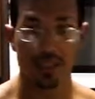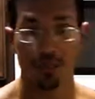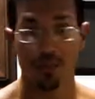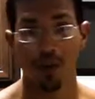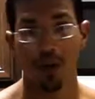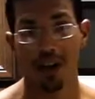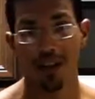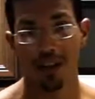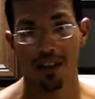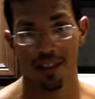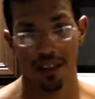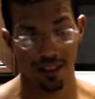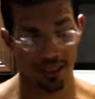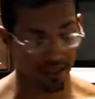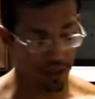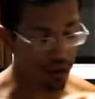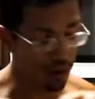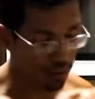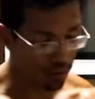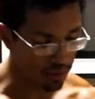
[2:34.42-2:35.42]
a product that
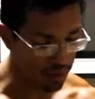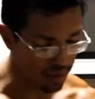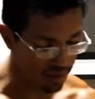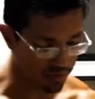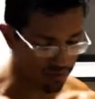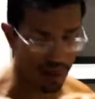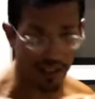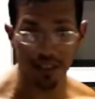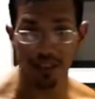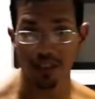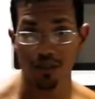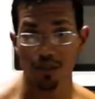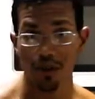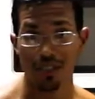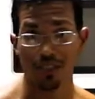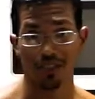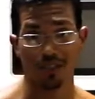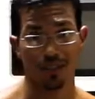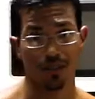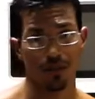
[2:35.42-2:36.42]
you don't really find too
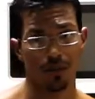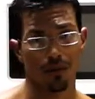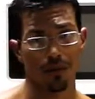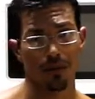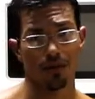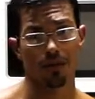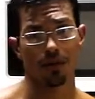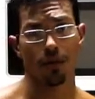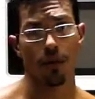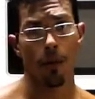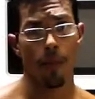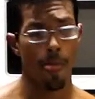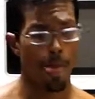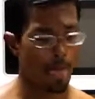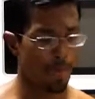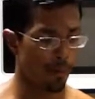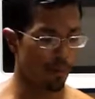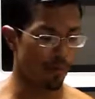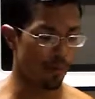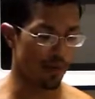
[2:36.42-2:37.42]
much in stores,
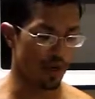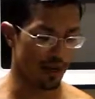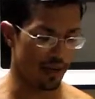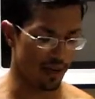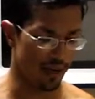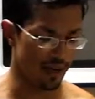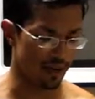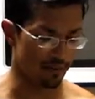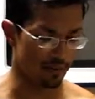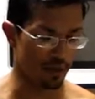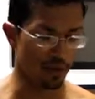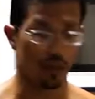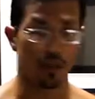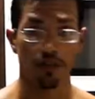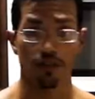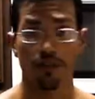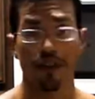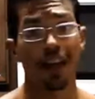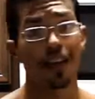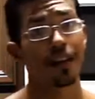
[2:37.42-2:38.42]
but you
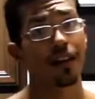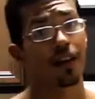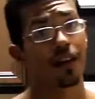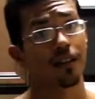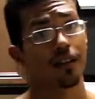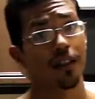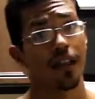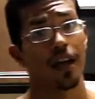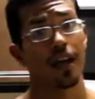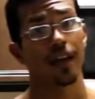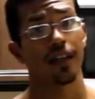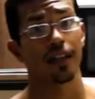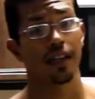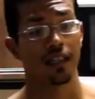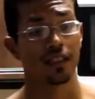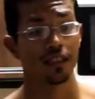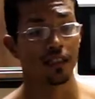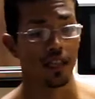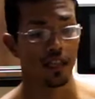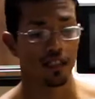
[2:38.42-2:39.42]
could find it online.
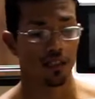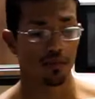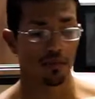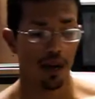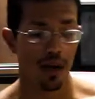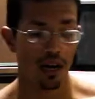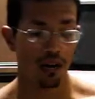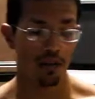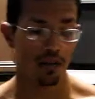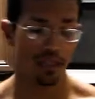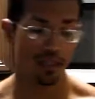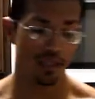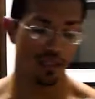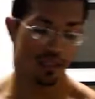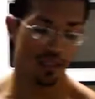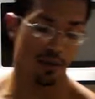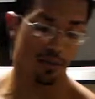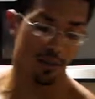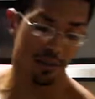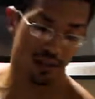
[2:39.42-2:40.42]
It's moderately
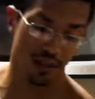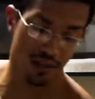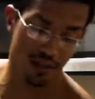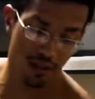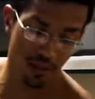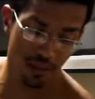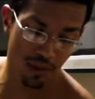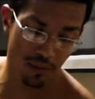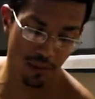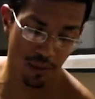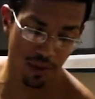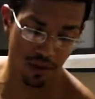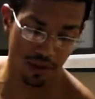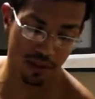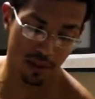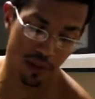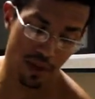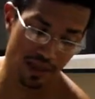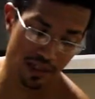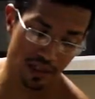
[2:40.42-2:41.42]
cheap. It's a little bit more
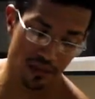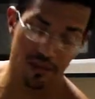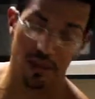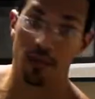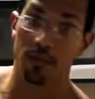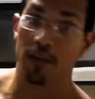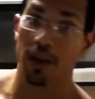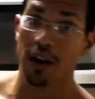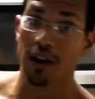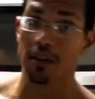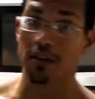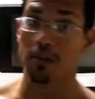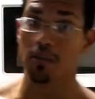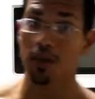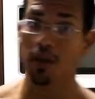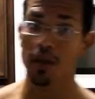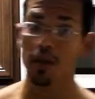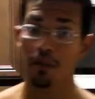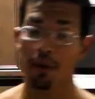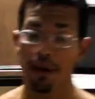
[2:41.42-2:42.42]
expensive than regular
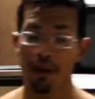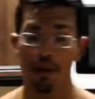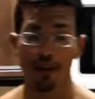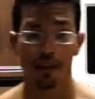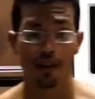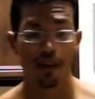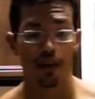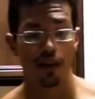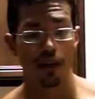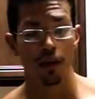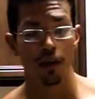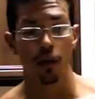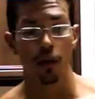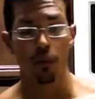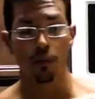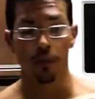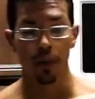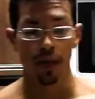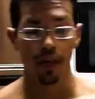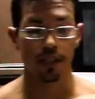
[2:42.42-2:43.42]
peanut butter,
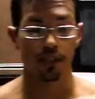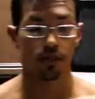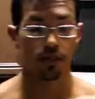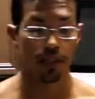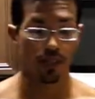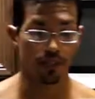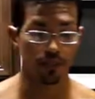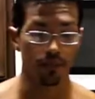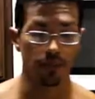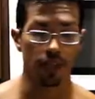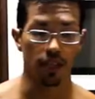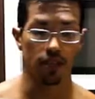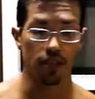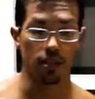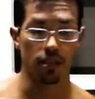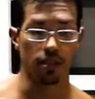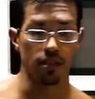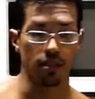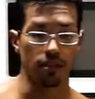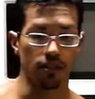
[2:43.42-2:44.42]
but trust me,
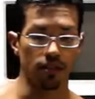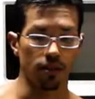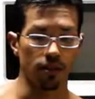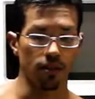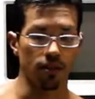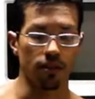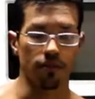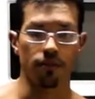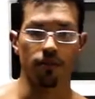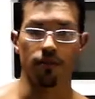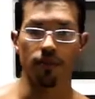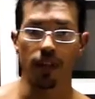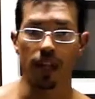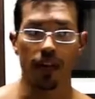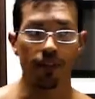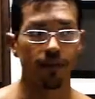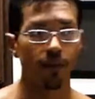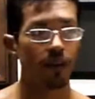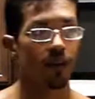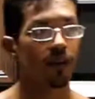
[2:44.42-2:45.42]
the
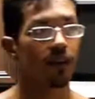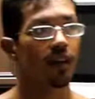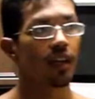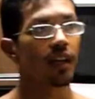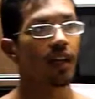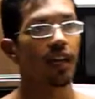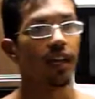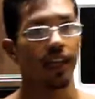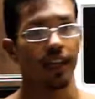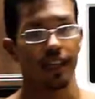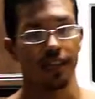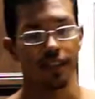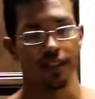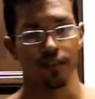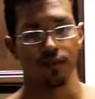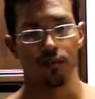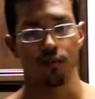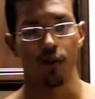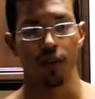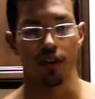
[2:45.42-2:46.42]
flavor
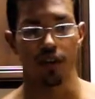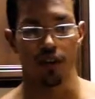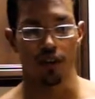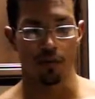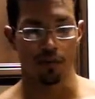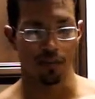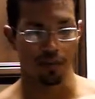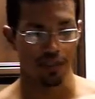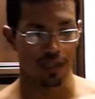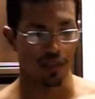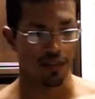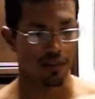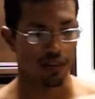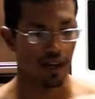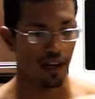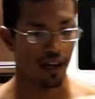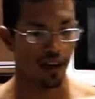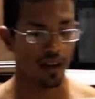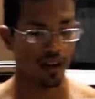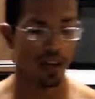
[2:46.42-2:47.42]
is 100%
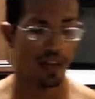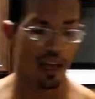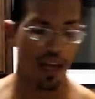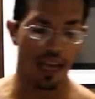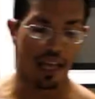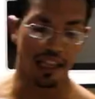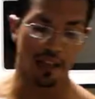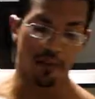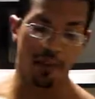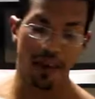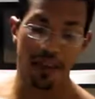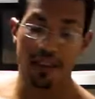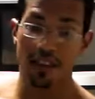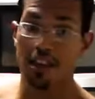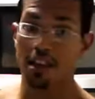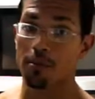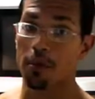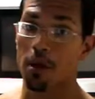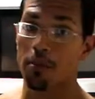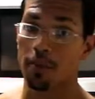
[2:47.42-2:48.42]
there. And the big
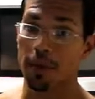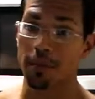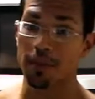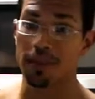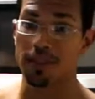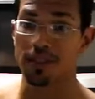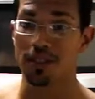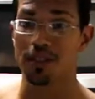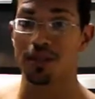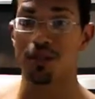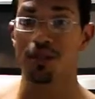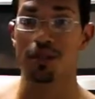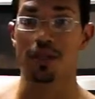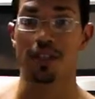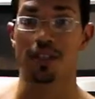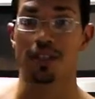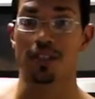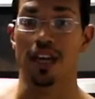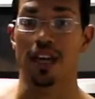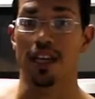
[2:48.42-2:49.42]
thing about PB2
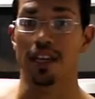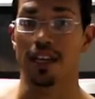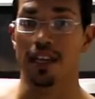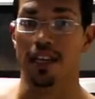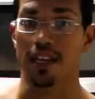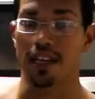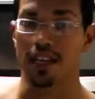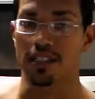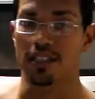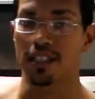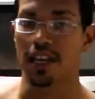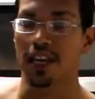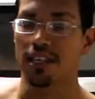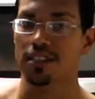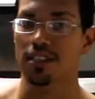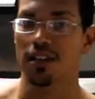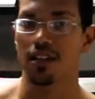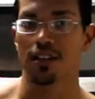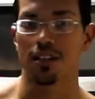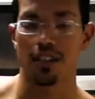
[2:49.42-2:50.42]
is that it
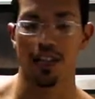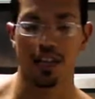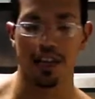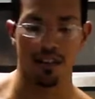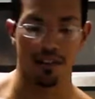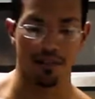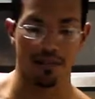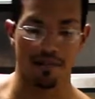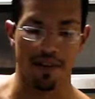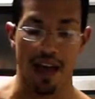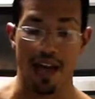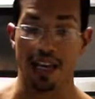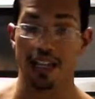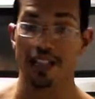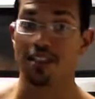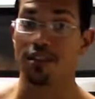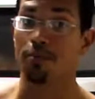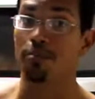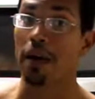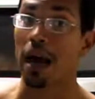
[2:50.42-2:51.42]
takes out a lot of the fat.
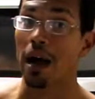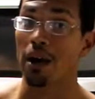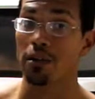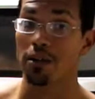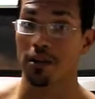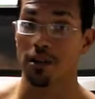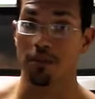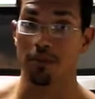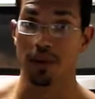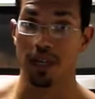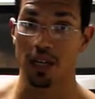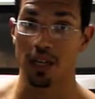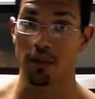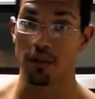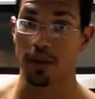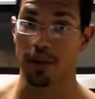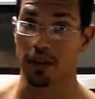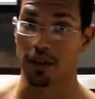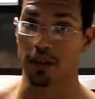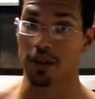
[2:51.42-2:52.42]
It's a powdered peanut
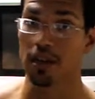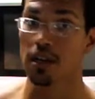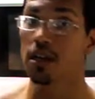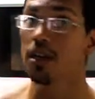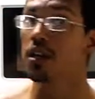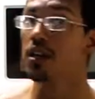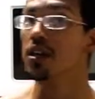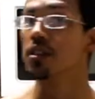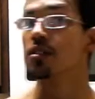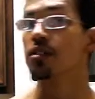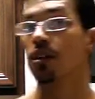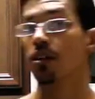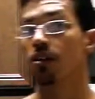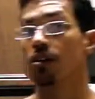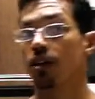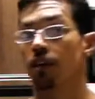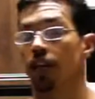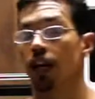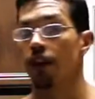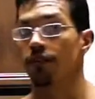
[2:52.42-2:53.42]
butter, so
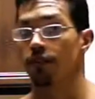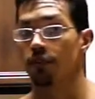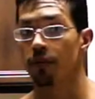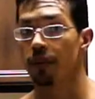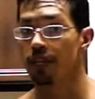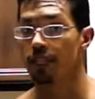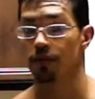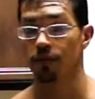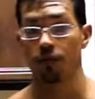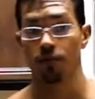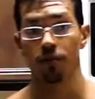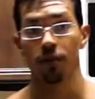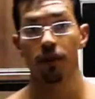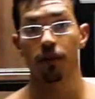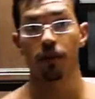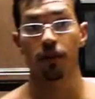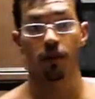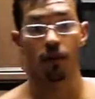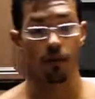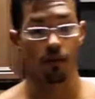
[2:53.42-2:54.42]
you're gonna have to mix it with
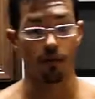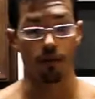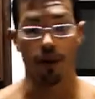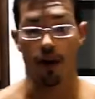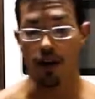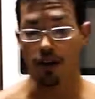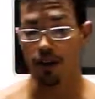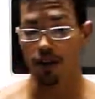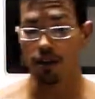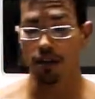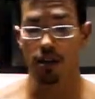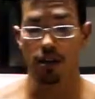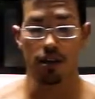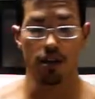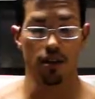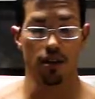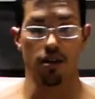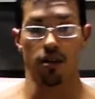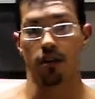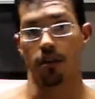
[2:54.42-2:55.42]
milk or water
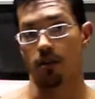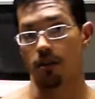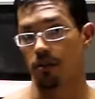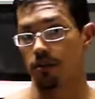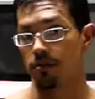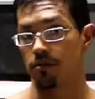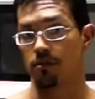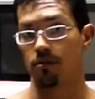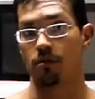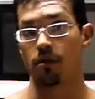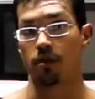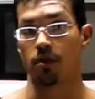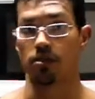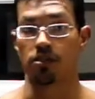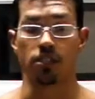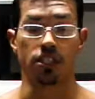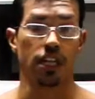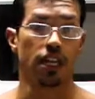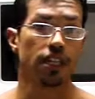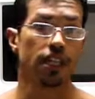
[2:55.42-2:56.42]
or
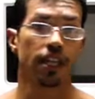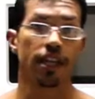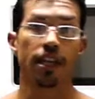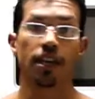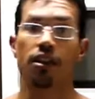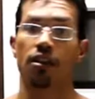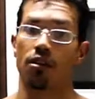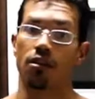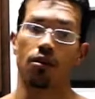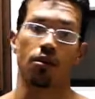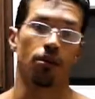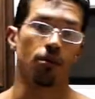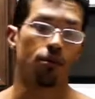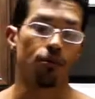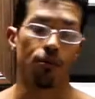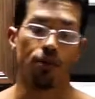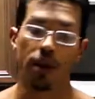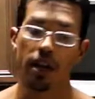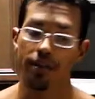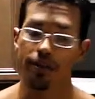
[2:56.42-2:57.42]
jelly
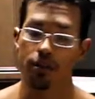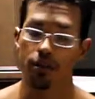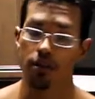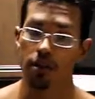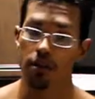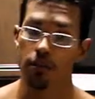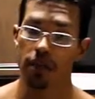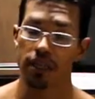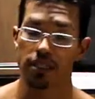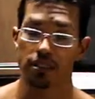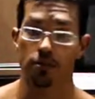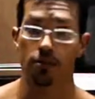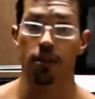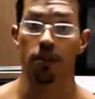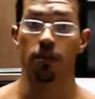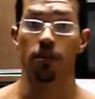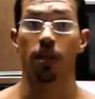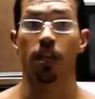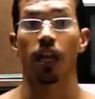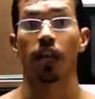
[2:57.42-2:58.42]
or whatever you want to mix it
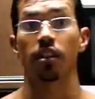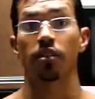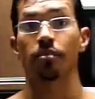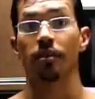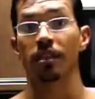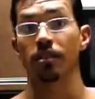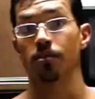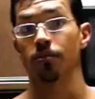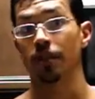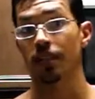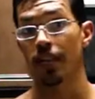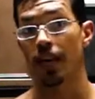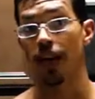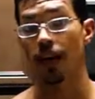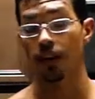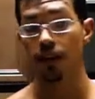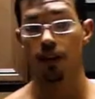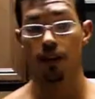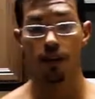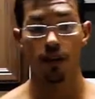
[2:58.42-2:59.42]
with. You're gonna have to mix it with
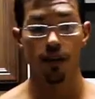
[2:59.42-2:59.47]
that.